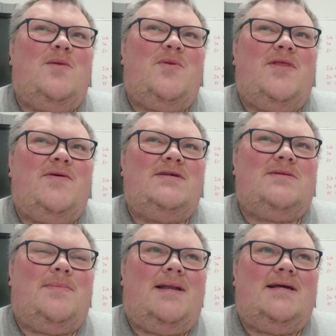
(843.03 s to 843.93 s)
But there is
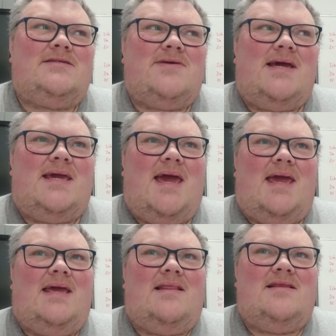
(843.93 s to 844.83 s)
a pleasure I
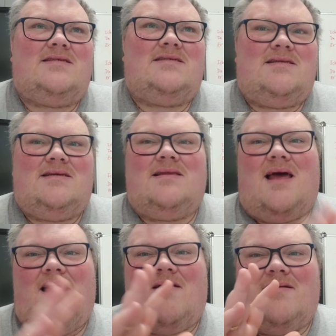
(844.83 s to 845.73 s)
get in the sitting
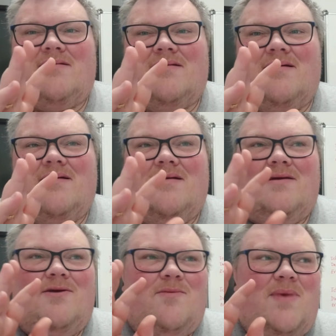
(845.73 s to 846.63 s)
down and,
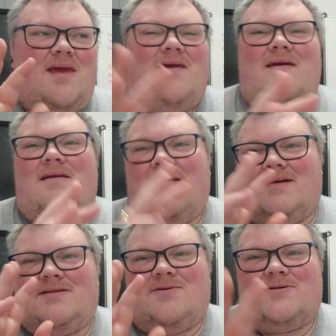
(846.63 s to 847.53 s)
you know, making a
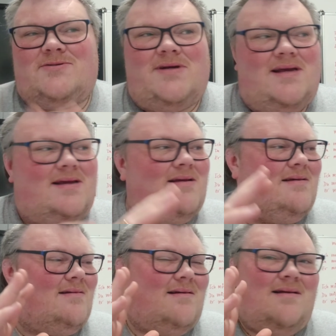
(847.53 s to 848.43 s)
nice hot drink
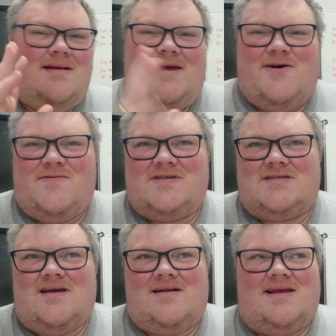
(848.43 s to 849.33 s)
and Elvis
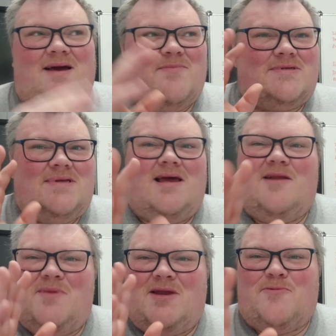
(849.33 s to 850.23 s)
snuggling up
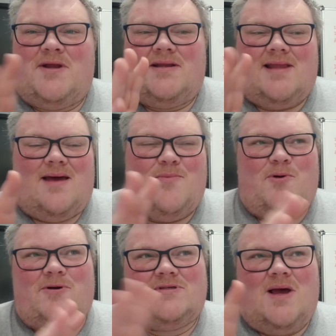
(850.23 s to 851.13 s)
beside me and reading that
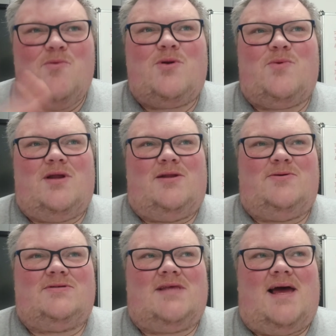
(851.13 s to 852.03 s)
book. So I wouldn't want to
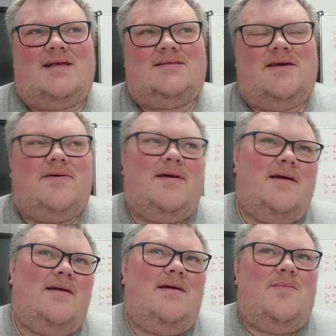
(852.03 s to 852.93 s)
lose that. So
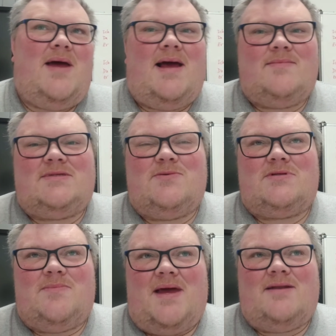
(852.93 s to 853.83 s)
perhaps it
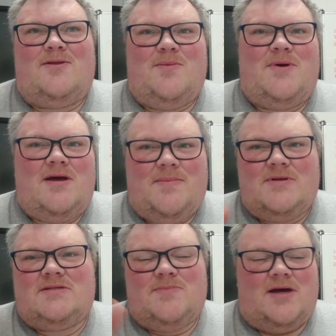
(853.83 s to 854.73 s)
would depend on the
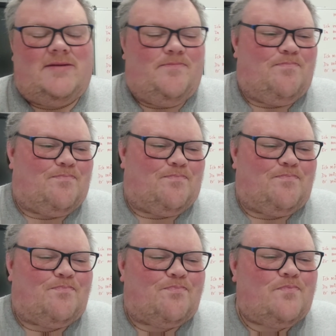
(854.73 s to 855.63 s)
purpose, but
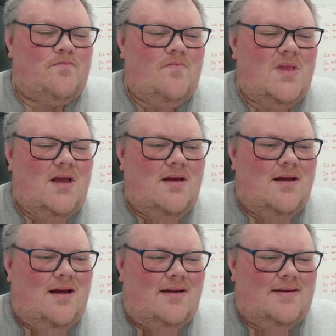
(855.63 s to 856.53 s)

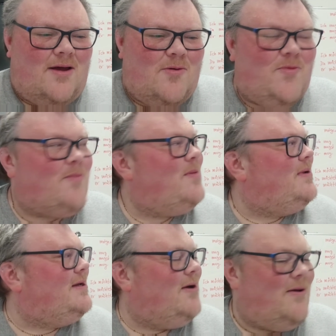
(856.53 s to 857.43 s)
no,
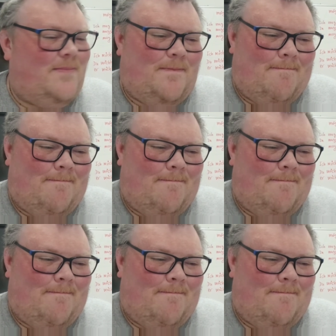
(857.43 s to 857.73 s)
probably not.